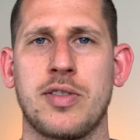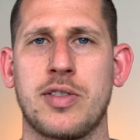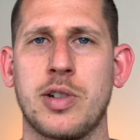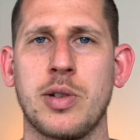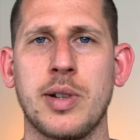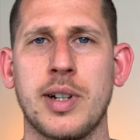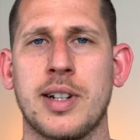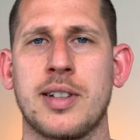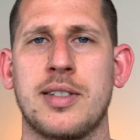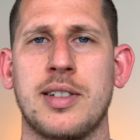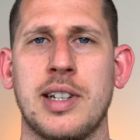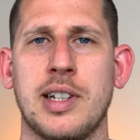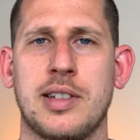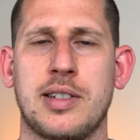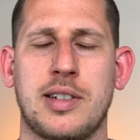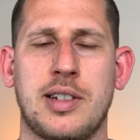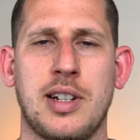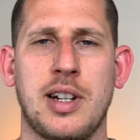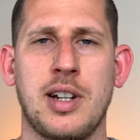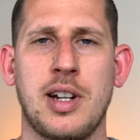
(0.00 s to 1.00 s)
to
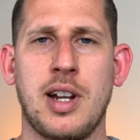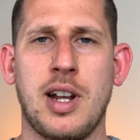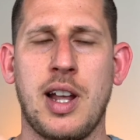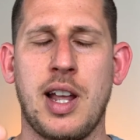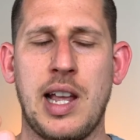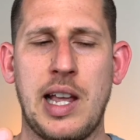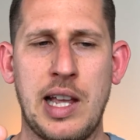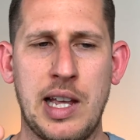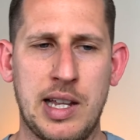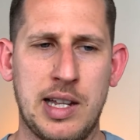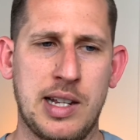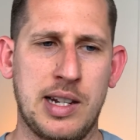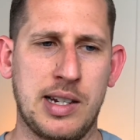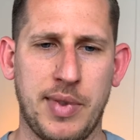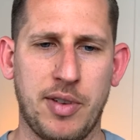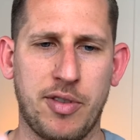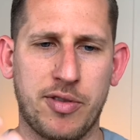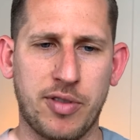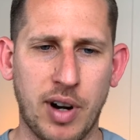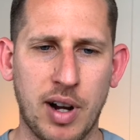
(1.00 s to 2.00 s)
exist. And
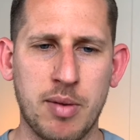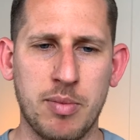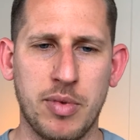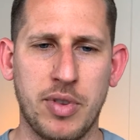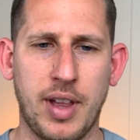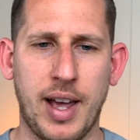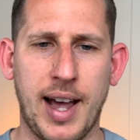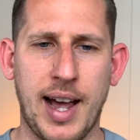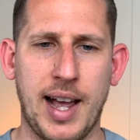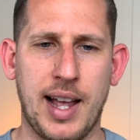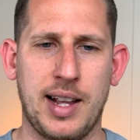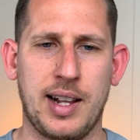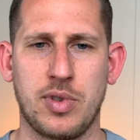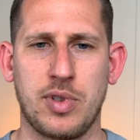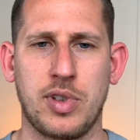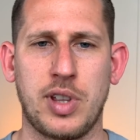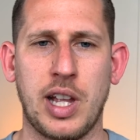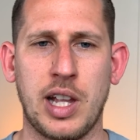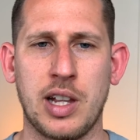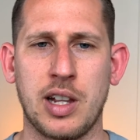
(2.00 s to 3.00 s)
from that,
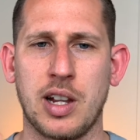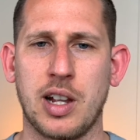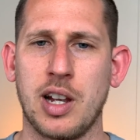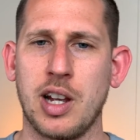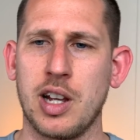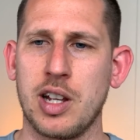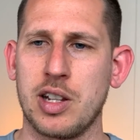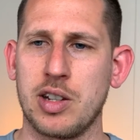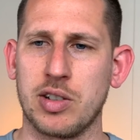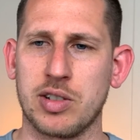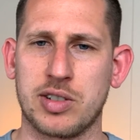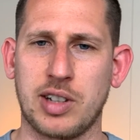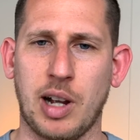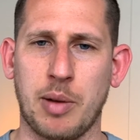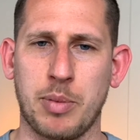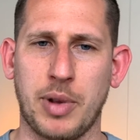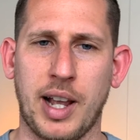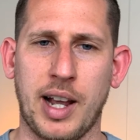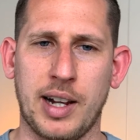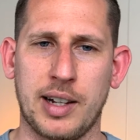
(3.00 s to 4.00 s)
then you'll stop
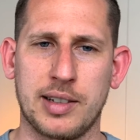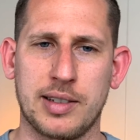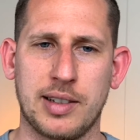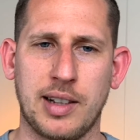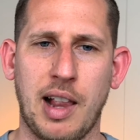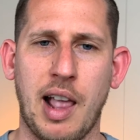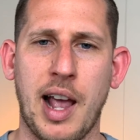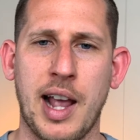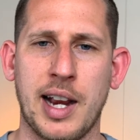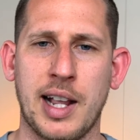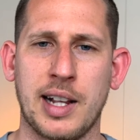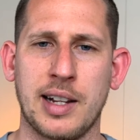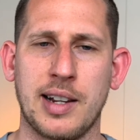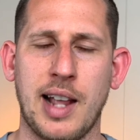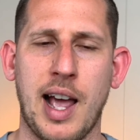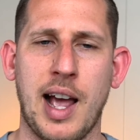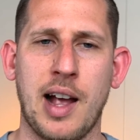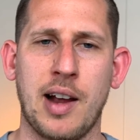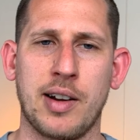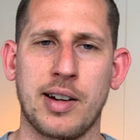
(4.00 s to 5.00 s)
like sliding
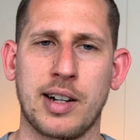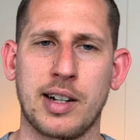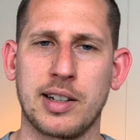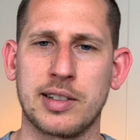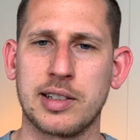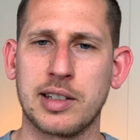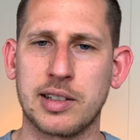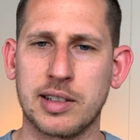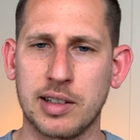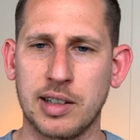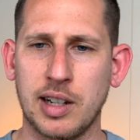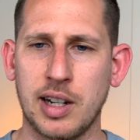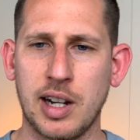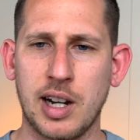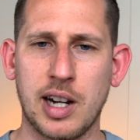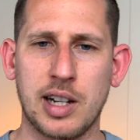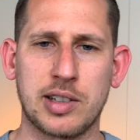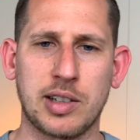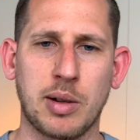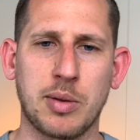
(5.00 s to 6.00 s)
down, because it's
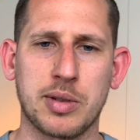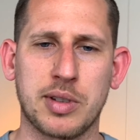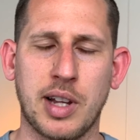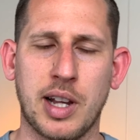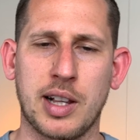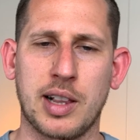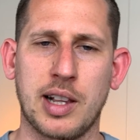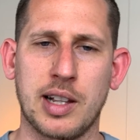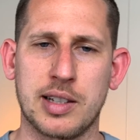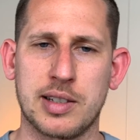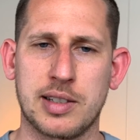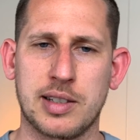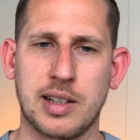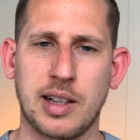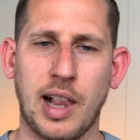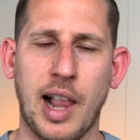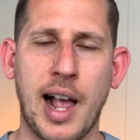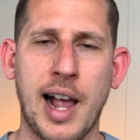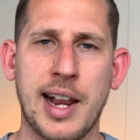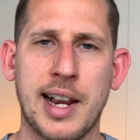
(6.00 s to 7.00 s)
almost like the
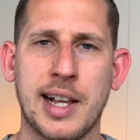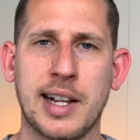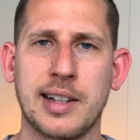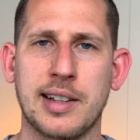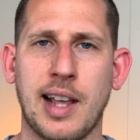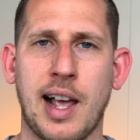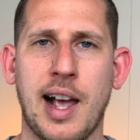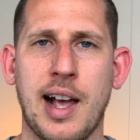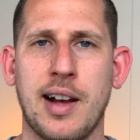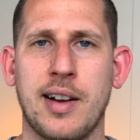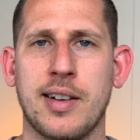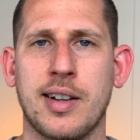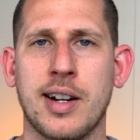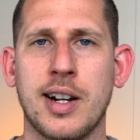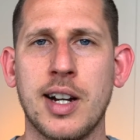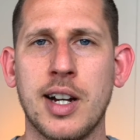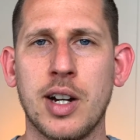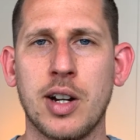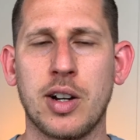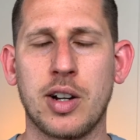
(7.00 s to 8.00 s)
sliding down
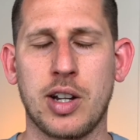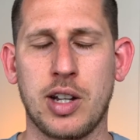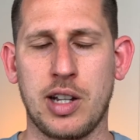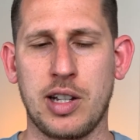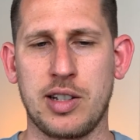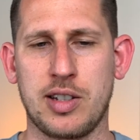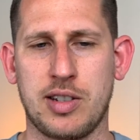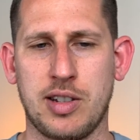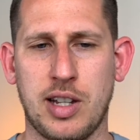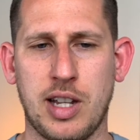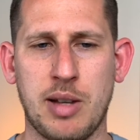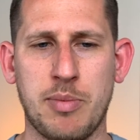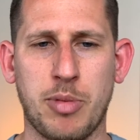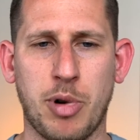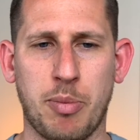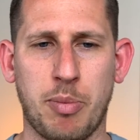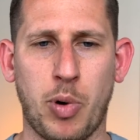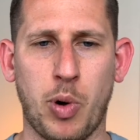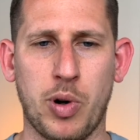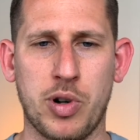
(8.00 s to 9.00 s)
is in
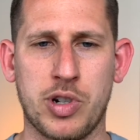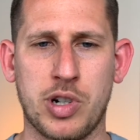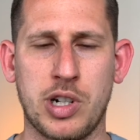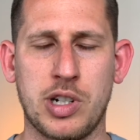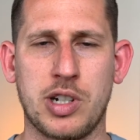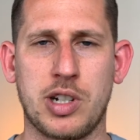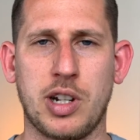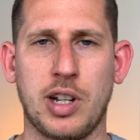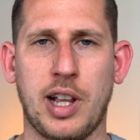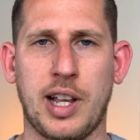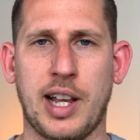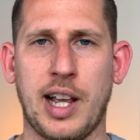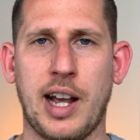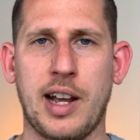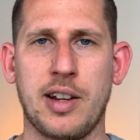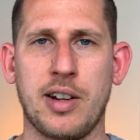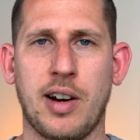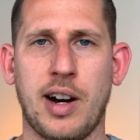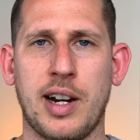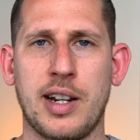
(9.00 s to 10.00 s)
proportion to like how
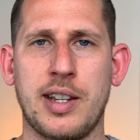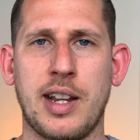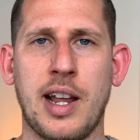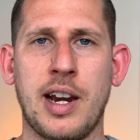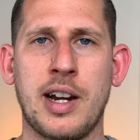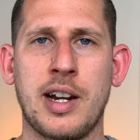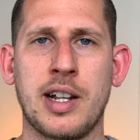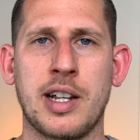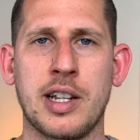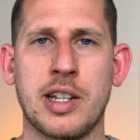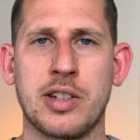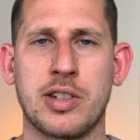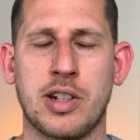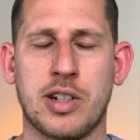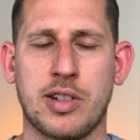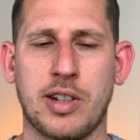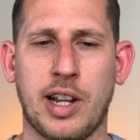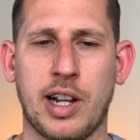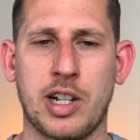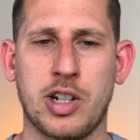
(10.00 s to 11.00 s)
your identity is
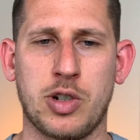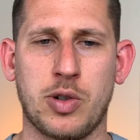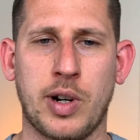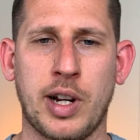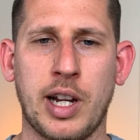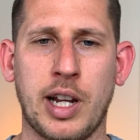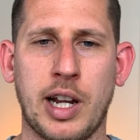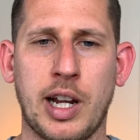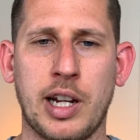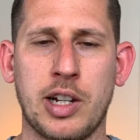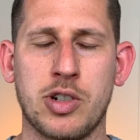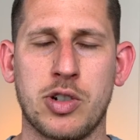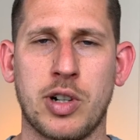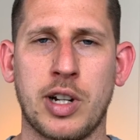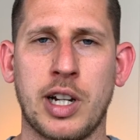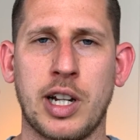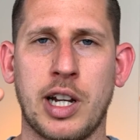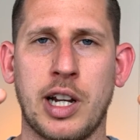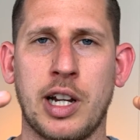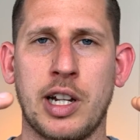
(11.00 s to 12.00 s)
just like shrinking and
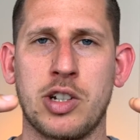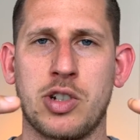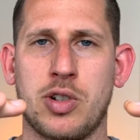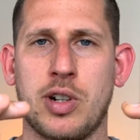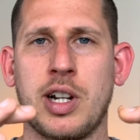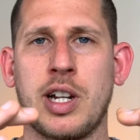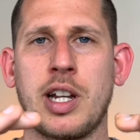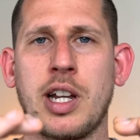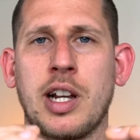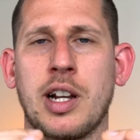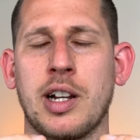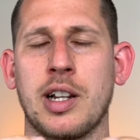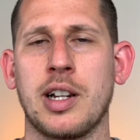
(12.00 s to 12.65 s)
shrinking and shrinking.